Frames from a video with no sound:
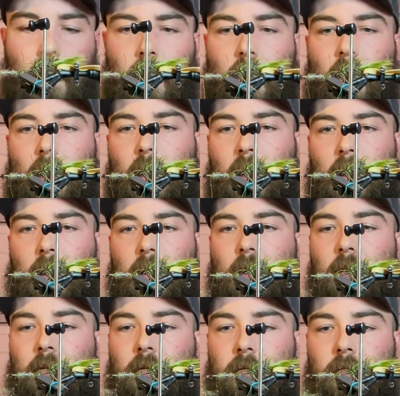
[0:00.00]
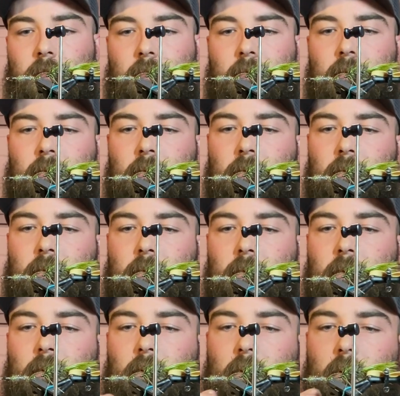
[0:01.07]
And
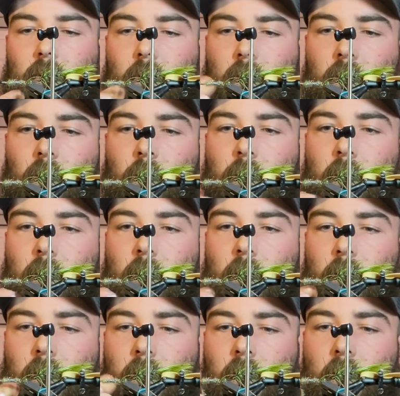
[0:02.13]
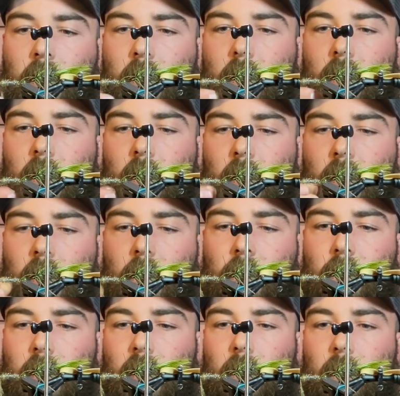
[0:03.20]
throw a little bit of
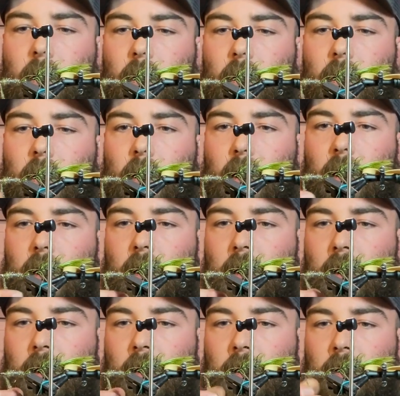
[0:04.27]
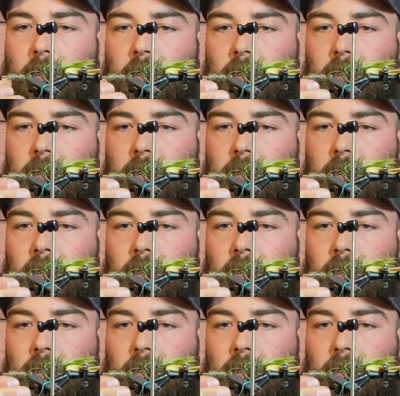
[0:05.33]
dubbing on right here.